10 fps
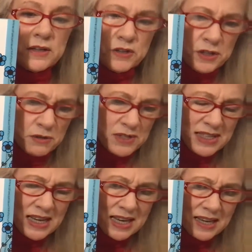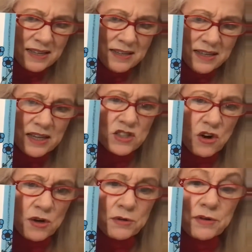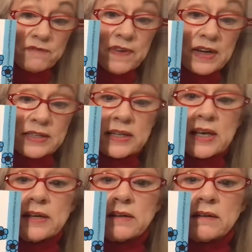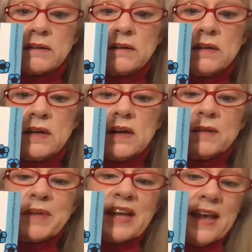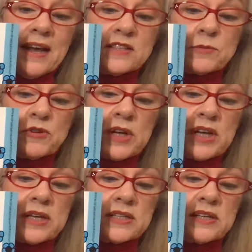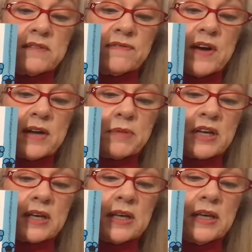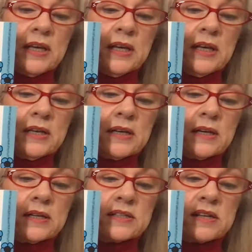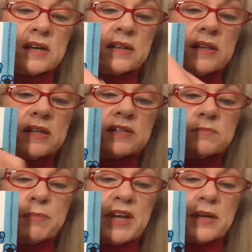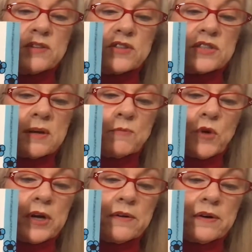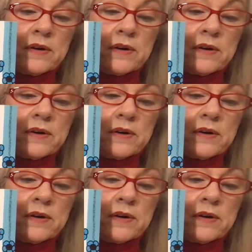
Do you see Kitten? It's harder to find Kitten. I mean, Cat's pretty easy to find, but Kitten is on this page somewhere.